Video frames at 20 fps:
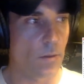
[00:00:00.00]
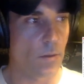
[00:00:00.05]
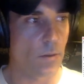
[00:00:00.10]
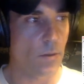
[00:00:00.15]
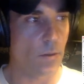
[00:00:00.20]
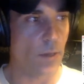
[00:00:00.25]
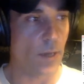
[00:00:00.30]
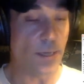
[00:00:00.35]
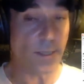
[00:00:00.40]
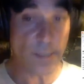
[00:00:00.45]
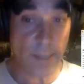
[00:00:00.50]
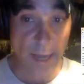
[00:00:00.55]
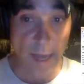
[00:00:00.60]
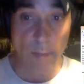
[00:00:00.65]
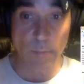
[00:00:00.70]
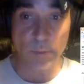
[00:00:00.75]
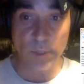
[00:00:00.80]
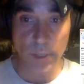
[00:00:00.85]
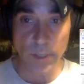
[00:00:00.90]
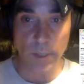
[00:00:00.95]

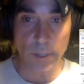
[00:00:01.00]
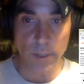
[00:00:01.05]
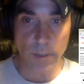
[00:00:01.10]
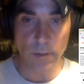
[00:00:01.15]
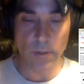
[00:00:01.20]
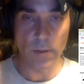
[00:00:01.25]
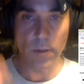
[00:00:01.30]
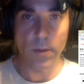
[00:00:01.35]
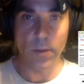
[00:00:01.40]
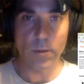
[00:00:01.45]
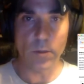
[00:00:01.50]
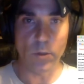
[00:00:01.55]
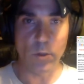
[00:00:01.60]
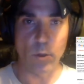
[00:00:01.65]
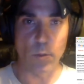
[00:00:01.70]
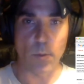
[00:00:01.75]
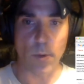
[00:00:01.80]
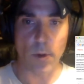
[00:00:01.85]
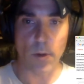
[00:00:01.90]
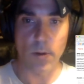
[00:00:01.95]
attempted
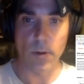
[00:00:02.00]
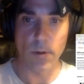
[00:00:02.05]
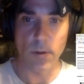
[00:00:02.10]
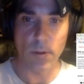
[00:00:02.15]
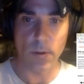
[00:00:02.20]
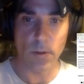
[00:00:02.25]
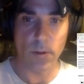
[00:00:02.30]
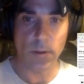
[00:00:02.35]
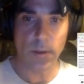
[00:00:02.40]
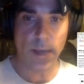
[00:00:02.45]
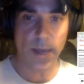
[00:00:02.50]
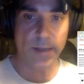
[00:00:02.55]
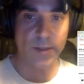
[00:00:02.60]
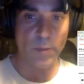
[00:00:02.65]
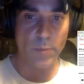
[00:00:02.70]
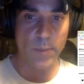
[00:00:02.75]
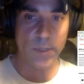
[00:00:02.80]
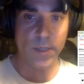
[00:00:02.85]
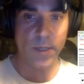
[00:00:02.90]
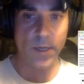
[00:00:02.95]
humor at the
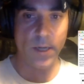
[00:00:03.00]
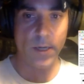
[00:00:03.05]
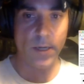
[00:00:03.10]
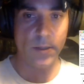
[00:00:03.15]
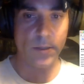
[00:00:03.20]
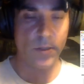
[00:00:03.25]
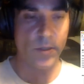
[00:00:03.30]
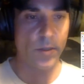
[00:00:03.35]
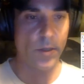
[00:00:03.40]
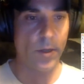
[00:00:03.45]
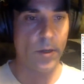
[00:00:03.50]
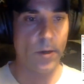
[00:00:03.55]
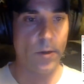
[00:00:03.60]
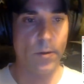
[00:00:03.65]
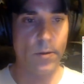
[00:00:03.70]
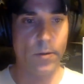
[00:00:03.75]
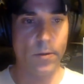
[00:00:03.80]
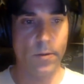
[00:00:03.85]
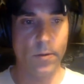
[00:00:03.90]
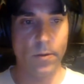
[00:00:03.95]
beginning. So
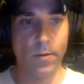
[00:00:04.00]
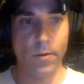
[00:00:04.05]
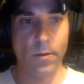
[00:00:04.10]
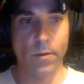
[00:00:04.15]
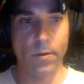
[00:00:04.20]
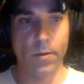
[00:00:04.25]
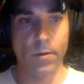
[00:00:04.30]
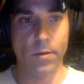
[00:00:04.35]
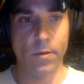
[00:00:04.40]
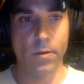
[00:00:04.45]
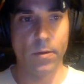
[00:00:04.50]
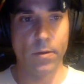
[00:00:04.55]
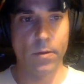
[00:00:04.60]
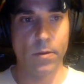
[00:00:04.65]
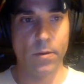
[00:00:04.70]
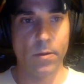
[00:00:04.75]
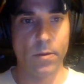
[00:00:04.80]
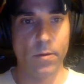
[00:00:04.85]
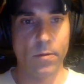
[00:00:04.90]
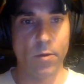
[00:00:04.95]

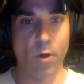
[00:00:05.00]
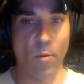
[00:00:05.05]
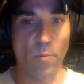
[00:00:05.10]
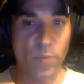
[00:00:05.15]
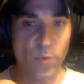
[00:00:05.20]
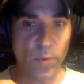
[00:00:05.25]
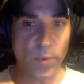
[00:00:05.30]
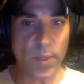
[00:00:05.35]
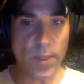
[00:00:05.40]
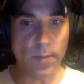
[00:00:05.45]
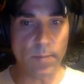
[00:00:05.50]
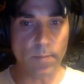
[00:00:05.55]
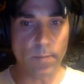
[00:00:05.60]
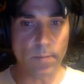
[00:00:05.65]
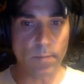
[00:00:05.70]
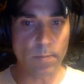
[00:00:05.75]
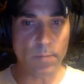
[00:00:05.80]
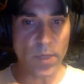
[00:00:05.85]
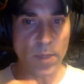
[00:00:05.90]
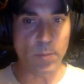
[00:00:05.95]
hopefully
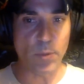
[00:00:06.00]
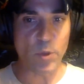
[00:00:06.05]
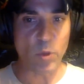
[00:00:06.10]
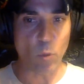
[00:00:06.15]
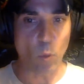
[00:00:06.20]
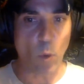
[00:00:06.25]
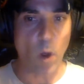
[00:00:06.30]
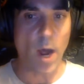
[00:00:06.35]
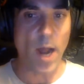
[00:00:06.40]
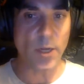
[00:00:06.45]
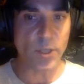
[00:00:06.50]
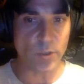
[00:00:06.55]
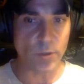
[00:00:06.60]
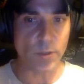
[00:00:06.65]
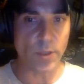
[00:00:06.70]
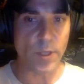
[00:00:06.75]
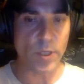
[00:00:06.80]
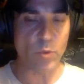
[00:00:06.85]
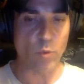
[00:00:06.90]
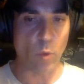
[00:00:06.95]
people that watch
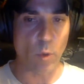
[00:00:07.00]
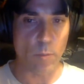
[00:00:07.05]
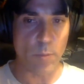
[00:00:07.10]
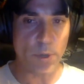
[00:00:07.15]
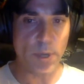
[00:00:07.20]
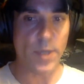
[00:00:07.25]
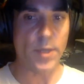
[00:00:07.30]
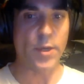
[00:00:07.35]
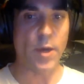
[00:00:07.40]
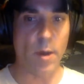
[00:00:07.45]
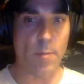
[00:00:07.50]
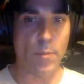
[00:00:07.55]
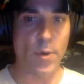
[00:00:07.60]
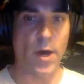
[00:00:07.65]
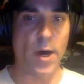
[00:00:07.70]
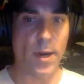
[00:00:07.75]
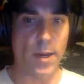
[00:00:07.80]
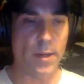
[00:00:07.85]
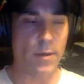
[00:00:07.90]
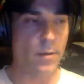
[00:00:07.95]
this will pick up
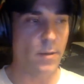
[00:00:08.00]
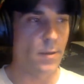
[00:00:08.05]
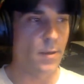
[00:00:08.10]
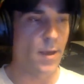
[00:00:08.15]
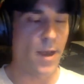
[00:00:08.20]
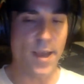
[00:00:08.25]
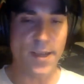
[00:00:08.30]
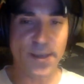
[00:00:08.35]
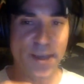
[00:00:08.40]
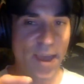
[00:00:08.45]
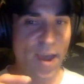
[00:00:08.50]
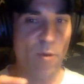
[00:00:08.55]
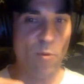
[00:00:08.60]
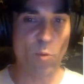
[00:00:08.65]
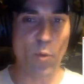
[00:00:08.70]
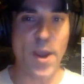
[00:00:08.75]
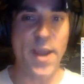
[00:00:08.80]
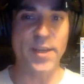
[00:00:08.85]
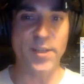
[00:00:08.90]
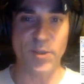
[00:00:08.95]
on it. I can't
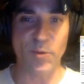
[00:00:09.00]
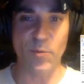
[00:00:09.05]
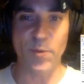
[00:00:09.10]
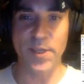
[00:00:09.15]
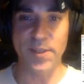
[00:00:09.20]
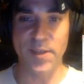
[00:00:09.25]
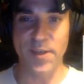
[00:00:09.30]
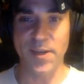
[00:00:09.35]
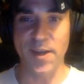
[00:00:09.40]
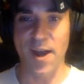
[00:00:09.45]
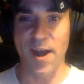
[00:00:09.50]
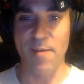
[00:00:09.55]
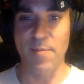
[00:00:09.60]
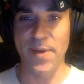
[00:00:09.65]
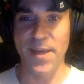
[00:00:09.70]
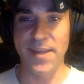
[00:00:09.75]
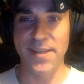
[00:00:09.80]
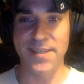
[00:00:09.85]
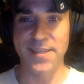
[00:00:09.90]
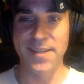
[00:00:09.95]
wait to read the
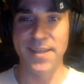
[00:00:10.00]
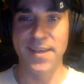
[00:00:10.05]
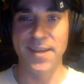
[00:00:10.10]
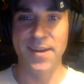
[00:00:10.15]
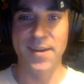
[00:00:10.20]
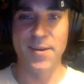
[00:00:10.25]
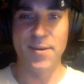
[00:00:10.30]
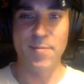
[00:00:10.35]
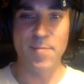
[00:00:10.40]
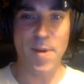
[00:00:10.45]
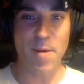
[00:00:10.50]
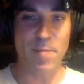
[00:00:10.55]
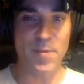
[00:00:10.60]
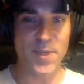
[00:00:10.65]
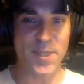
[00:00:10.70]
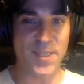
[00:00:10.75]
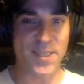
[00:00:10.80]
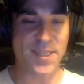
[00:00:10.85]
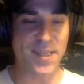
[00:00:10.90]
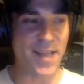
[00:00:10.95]
comments. Remember,
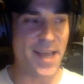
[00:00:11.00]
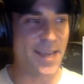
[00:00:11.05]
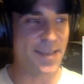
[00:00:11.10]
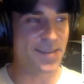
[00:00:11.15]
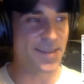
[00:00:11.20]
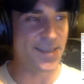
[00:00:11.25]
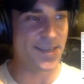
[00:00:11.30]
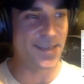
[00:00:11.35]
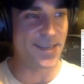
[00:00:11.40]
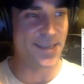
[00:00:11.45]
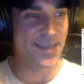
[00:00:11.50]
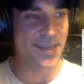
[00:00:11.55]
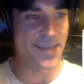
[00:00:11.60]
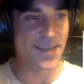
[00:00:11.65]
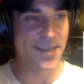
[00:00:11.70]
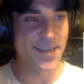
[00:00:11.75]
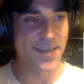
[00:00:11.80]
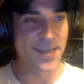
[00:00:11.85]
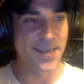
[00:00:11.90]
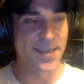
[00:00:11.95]
just like the
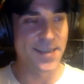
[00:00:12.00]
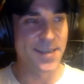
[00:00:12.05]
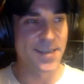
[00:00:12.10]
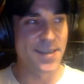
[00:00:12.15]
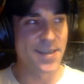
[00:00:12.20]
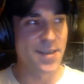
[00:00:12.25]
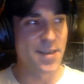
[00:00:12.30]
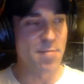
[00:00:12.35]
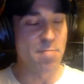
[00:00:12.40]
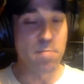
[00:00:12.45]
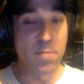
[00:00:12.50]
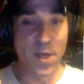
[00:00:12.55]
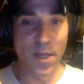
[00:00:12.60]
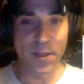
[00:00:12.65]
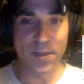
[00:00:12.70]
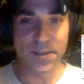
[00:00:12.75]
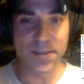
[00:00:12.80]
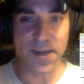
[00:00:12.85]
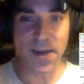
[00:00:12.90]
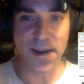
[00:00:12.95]

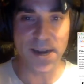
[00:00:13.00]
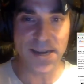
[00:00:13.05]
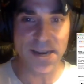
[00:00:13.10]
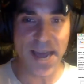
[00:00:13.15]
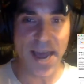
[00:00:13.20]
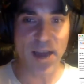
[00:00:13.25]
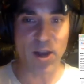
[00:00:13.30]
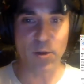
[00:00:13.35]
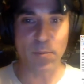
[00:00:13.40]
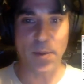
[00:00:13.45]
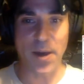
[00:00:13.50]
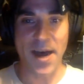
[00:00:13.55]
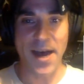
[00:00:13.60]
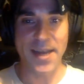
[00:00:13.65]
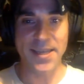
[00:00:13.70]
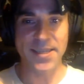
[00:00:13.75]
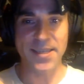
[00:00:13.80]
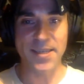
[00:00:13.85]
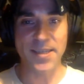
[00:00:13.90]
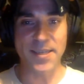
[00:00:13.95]
military
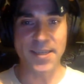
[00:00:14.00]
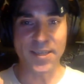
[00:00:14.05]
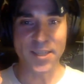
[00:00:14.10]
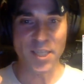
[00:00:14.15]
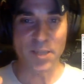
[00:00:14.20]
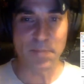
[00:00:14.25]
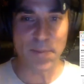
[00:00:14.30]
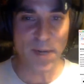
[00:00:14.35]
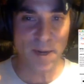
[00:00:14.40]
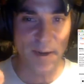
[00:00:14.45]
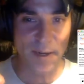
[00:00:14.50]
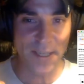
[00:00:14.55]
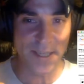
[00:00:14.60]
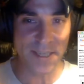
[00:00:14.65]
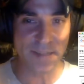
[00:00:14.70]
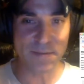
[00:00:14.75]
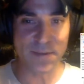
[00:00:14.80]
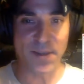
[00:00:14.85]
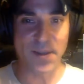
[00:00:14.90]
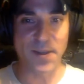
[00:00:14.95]
nanobots in
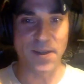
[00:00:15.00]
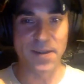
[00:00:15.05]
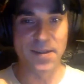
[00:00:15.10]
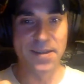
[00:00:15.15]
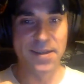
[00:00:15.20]
Conspiracyville,